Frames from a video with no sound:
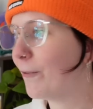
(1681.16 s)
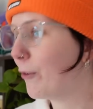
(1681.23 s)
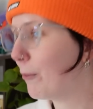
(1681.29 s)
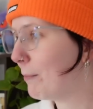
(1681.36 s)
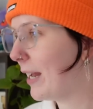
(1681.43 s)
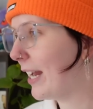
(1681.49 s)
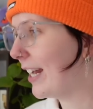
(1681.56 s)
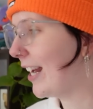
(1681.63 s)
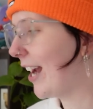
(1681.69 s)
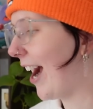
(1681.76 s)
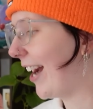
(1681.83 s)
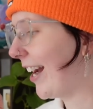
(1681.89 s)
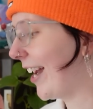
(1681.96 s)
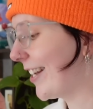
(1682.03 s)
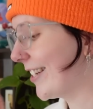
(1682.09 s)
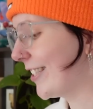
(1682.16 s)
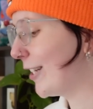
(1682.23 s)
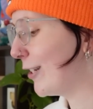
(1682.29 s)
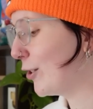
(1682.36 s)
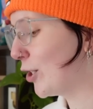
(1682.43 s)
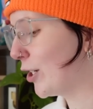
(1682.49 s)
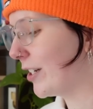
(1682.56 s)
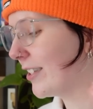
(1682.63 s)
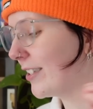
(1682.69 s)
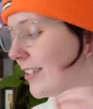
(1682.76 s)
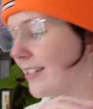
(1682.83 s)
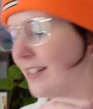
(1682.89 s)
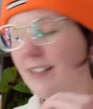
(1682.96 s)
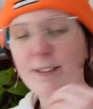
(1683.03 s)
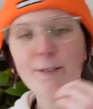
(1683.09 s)
For me, I guess it
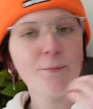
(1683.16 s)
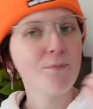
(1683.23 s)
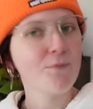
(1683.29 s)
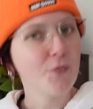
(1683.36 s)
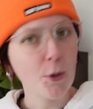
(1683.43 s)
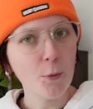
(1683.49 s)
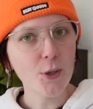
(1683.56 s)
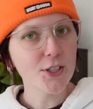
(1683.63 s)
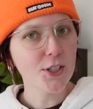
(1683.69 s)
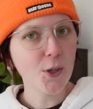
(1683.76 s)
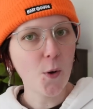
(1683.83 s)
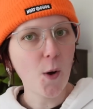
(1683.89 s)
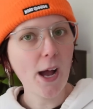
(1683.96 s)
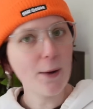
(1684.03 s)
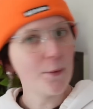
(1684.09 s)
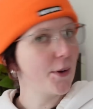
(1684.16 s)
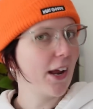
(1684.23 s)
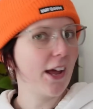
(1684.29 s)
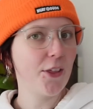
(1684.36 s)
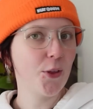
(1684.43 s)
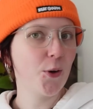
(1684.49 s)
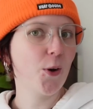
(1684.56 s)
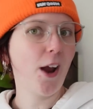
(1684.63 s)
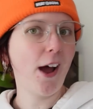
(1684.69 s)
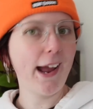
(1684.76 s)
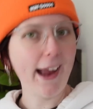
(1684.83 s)
just wasn't quite what I thought I